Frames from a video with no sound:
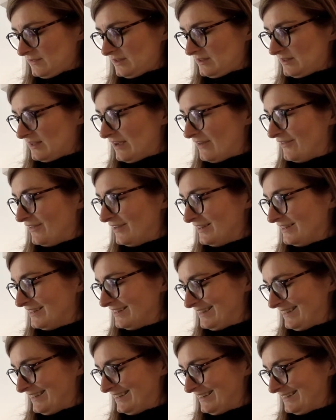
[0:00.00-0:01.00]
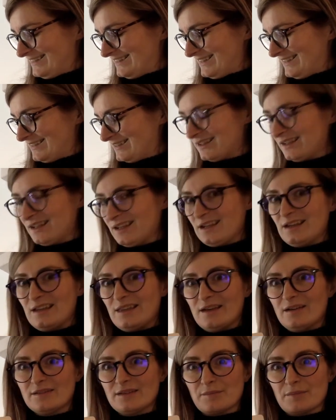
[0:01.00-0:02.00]
7/16.
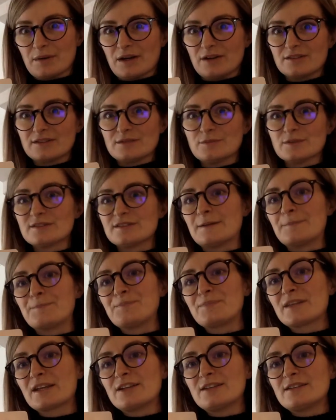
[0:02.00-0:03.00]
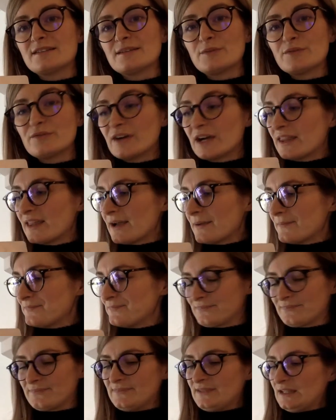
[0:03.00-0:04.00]
That was embarrassing, wasn't it? Can you simplify that?
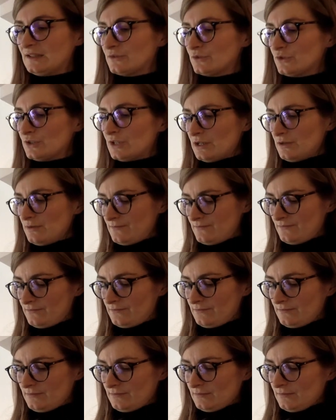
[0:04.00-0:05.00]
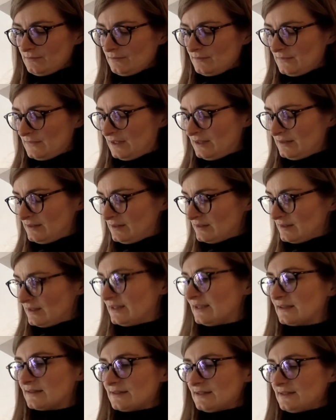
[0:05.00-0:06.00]
Yes or no? Is it?
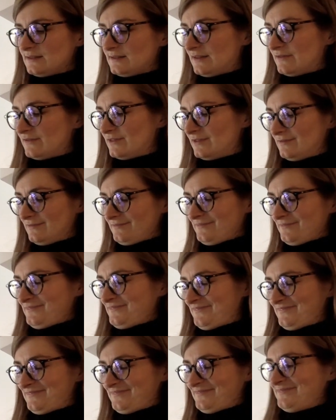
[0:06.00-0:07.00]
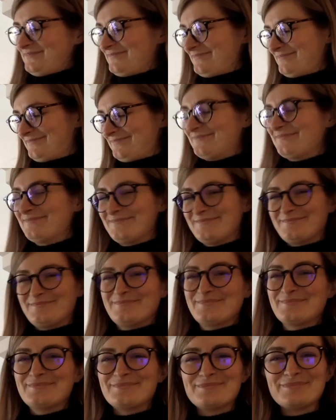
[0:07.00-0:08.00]
Yes, it is 7.
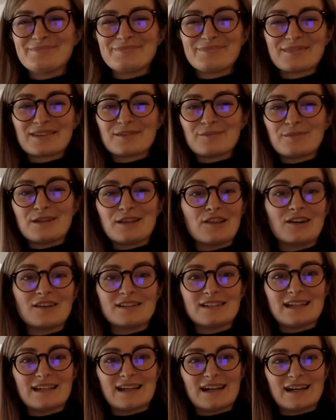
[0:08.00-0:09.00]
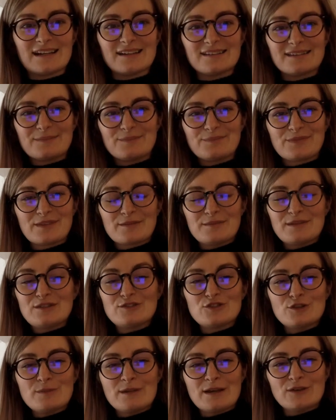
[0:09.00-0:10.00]
It's been a long day, guys. Been
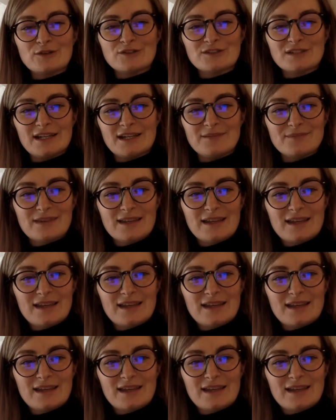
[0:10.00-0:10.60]
zooming all day.